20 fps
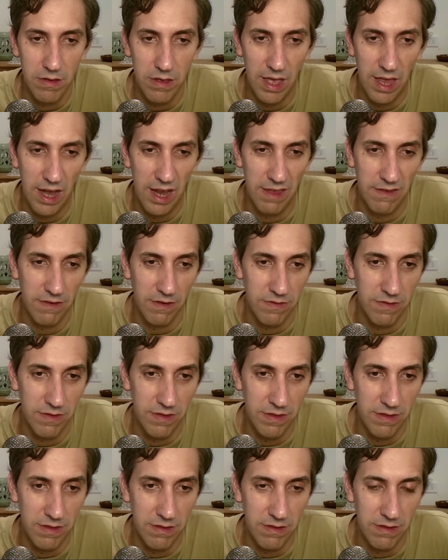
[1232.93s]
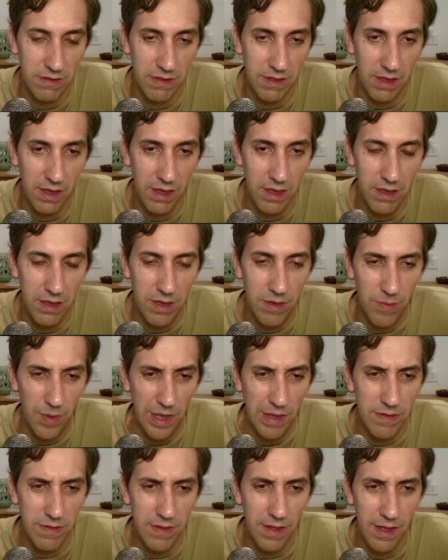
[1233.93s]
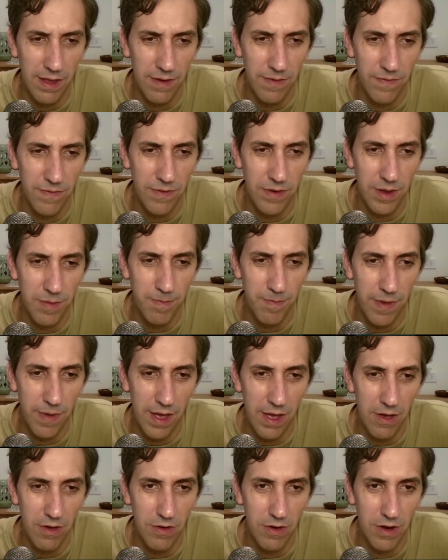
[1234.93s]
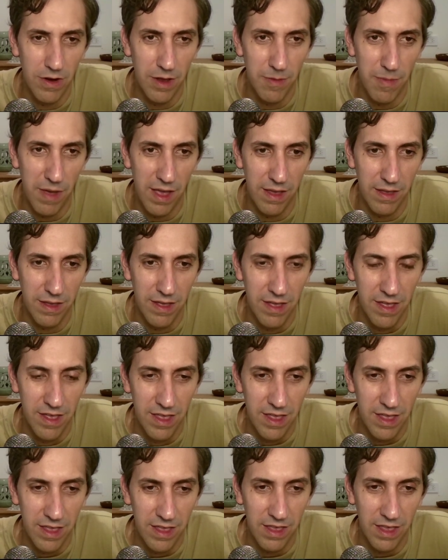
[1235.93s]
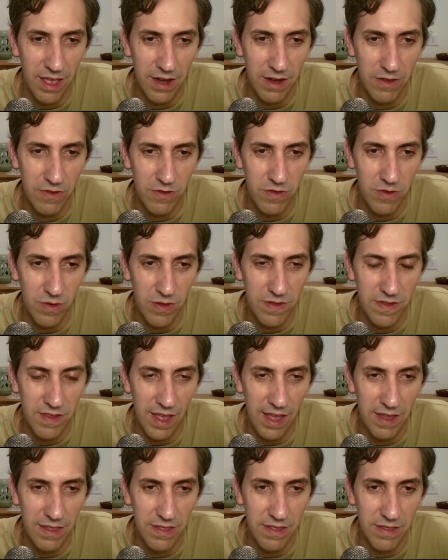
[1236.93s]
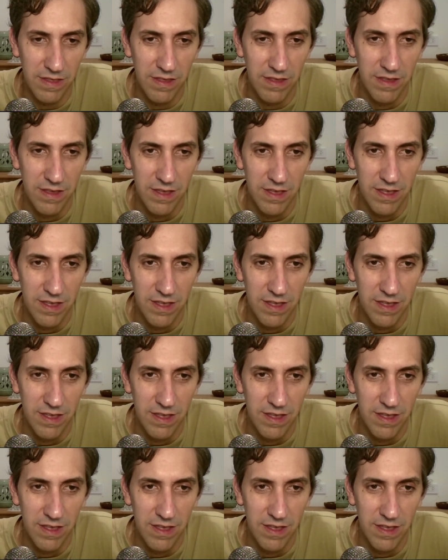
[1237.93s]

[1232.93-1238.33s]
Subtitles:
Can I just take? I mean, is that a free pawn, or am I getting too excited?